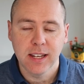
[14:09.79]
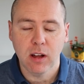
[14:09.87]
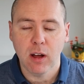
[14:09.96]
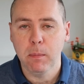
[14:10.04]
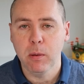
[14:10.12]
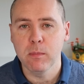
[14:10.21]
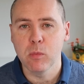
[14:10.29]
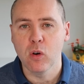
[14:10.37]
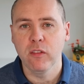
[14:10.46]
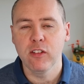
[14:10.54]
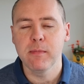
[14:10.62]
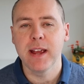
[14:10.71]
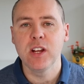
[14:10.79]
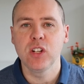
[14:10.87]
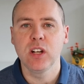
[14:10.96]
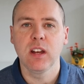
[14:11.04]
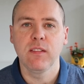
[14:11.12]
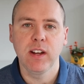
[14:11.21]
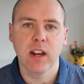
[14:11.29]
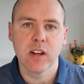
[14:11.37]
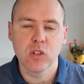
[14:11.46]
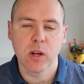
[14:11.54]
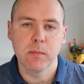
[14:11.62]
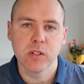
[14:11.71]
Now, I'll put more information in the video
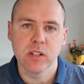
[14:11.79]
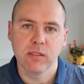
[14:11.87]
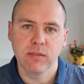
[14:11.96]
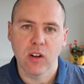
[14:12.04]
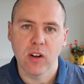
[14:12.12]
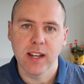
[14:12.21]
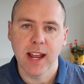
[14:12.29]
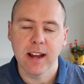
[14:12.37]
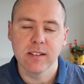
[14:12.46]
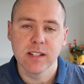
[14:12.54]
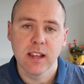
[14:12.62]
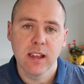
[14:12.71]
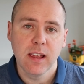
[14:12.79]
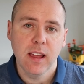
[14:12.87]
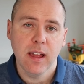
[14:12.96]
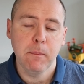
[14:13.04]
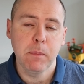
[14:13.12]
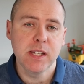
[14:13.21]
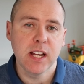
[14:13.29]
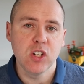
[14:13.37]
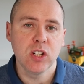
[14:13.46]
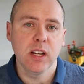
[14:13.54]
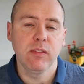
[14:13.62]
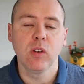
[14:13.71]
description to find out, and
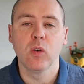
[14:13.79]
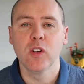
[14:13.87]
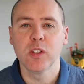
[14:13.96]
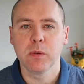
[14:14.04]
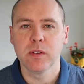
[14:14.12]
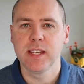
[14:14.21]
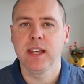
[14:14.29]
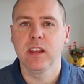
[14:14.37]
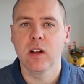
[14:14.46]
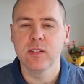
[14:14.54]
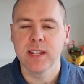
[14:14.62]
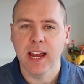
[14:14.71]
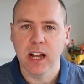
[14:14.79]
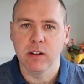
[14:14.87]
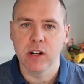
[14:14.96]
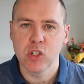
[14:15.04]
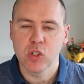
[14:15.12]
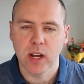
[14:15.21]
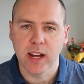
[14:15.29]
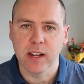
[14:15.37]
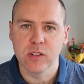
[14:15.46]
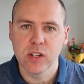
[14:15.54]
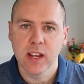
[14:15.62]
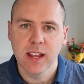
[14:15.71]
potentially, of course, we'll see those areas
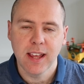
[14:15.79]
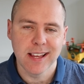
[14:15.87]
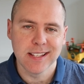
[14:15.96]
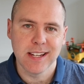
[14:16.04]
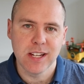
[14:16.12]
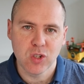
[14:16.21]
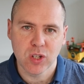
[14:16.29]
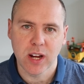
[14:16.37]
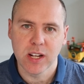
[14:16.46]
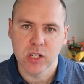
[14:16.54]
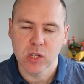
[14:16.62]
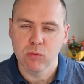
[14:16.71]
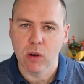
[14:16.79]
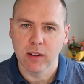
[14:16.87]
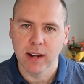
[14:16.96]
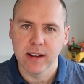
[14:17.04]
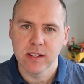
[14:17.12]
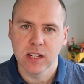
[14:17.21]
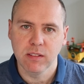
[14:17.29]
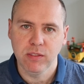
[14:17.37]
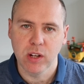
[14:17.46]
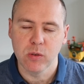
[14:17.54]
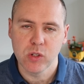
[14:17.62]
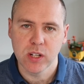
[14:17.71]
change as these changes roll out in the
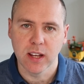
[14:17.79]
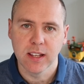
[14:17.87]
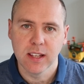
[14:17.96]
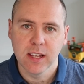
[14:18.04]
future.